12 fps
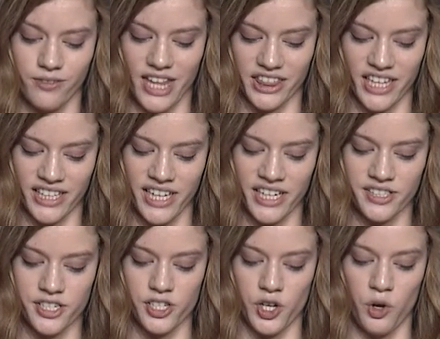that they needed
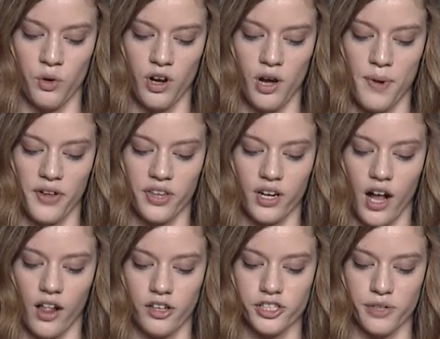to know about the
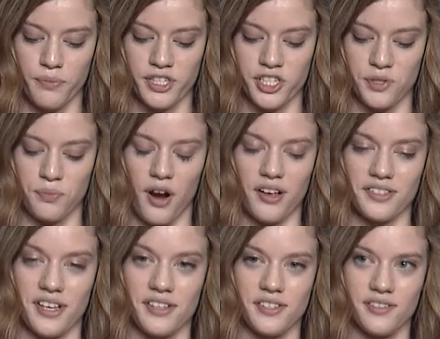college admissions
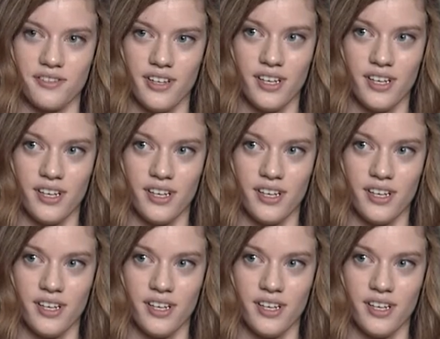process.